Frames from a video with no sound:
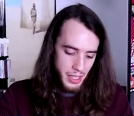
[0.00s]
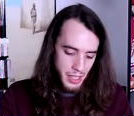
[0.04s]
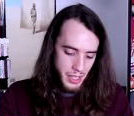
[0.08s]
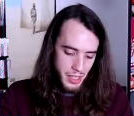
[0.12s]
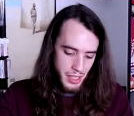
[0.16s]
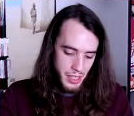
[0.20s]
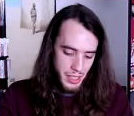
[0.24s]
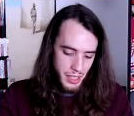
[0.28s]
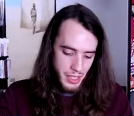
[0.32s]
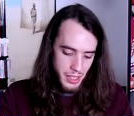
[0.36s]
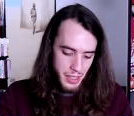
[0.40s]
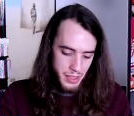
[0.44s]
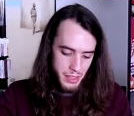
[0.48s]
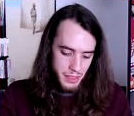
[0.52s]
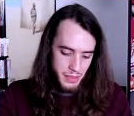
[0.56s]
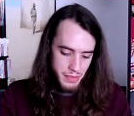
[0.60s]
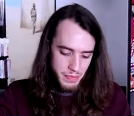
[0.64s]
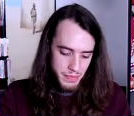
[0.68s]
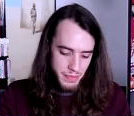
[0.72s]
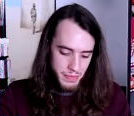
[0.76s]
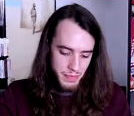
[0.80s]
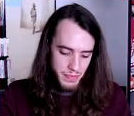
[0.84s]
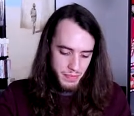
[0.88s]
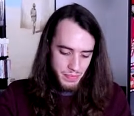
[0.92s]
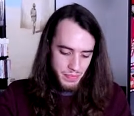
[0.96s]

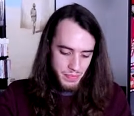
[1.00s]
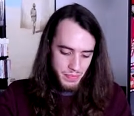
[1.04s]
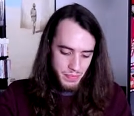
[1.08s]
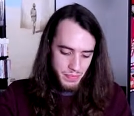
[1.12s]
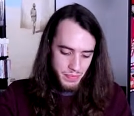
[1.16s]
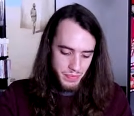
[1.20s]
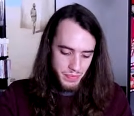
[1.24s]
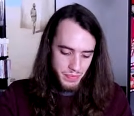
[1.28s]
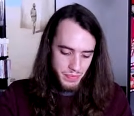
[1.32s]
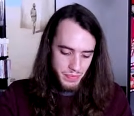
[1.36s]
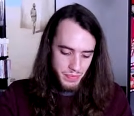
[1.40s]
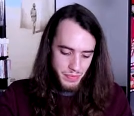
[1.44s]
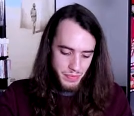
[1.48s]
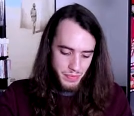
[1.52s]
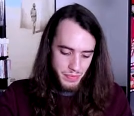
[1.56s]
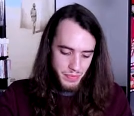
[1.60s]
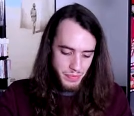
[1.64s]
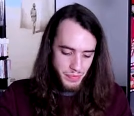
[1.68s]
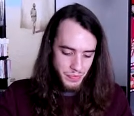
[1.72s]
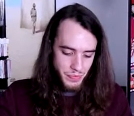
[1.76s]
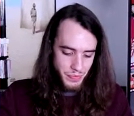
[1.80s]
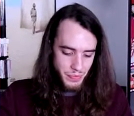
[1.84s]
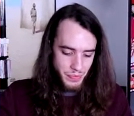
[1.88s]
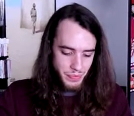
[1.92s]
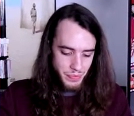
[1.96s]

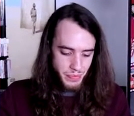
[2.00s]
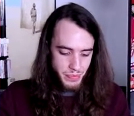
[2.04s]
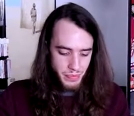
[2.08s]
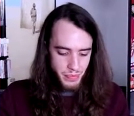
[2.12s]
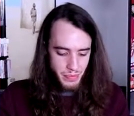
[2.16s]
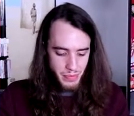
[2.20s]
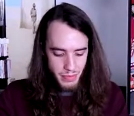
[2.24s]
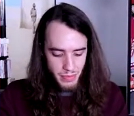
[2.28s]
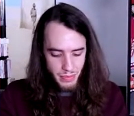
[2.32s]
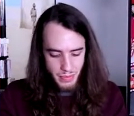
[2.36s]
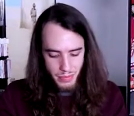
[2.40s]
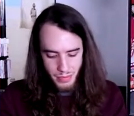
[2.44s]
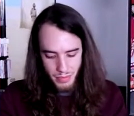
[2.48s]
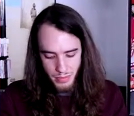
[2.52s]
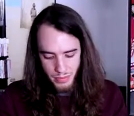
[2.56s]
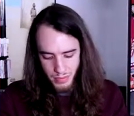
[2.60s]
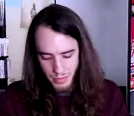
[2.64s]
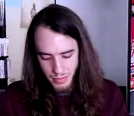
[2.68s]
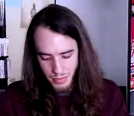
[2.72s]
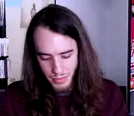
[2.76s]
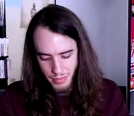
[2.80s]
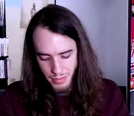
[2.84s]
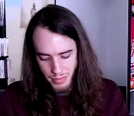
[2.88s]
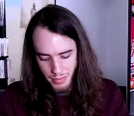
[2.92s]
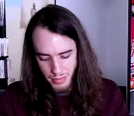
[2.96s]

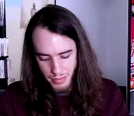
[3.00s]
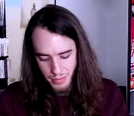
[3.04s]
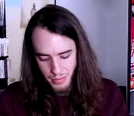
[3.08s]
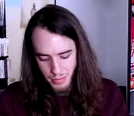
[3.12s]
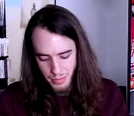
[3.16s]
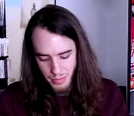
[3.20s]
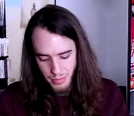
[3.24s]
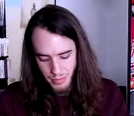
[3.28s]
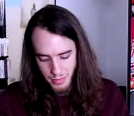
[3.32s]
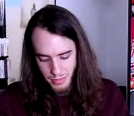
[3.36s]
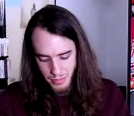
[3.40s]
No one is speaking in this clip.